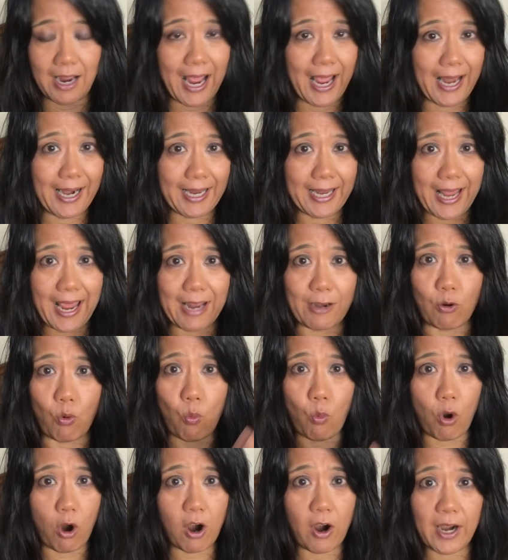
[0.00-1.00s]
and again,
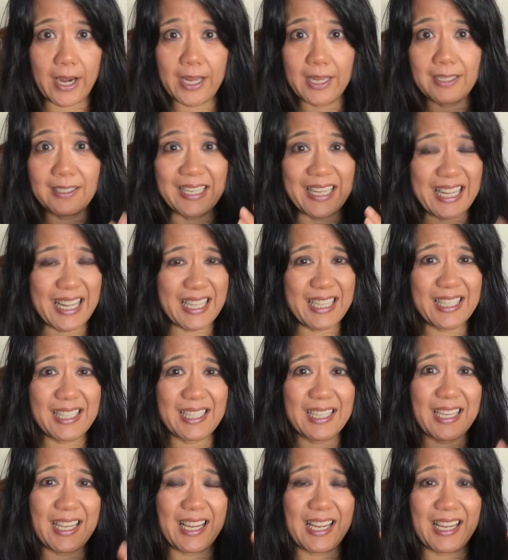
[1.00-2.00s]
Warren,
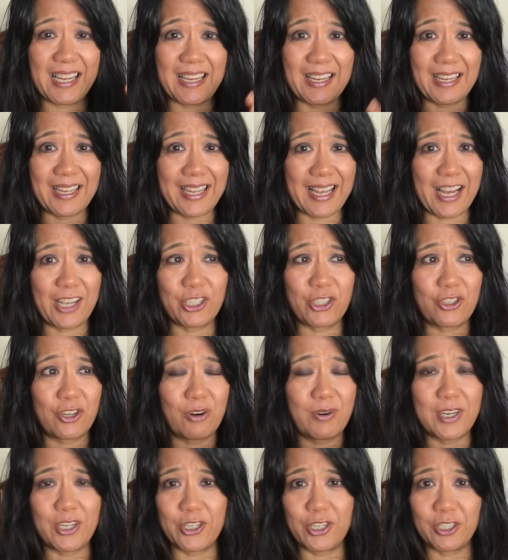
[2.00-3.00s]
Inslee,
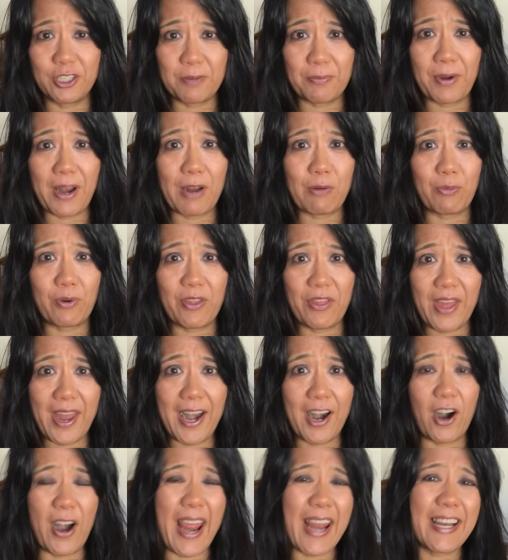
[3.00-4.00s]
Castro, and Gillibrand were
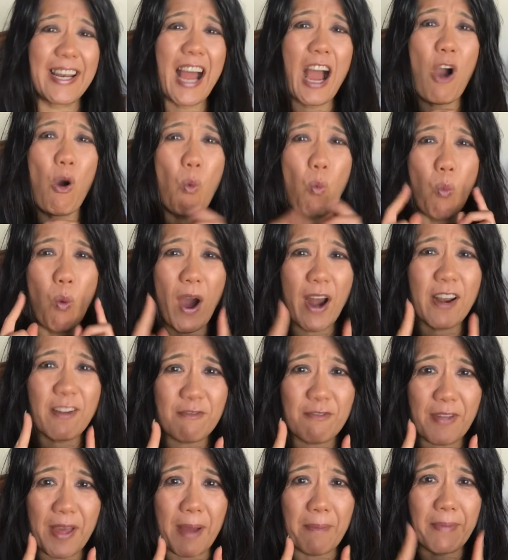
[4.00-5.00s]
there, and not one
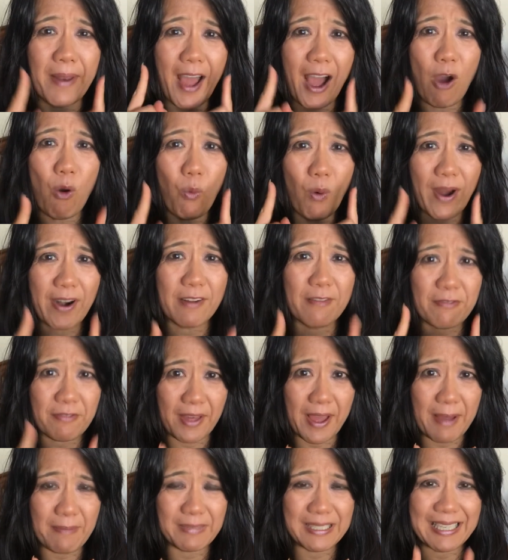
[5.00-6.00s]
of
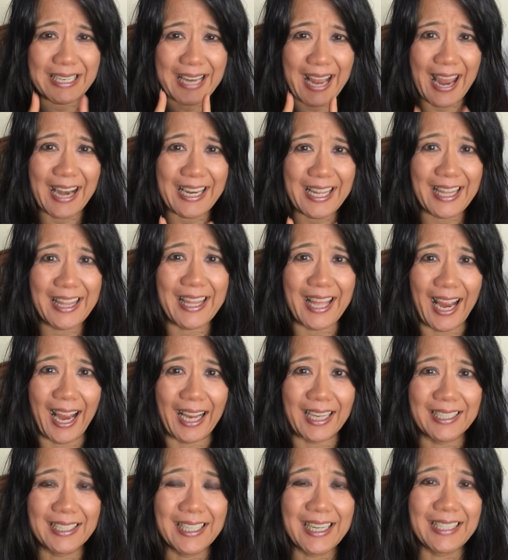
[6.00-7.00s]
them did anything.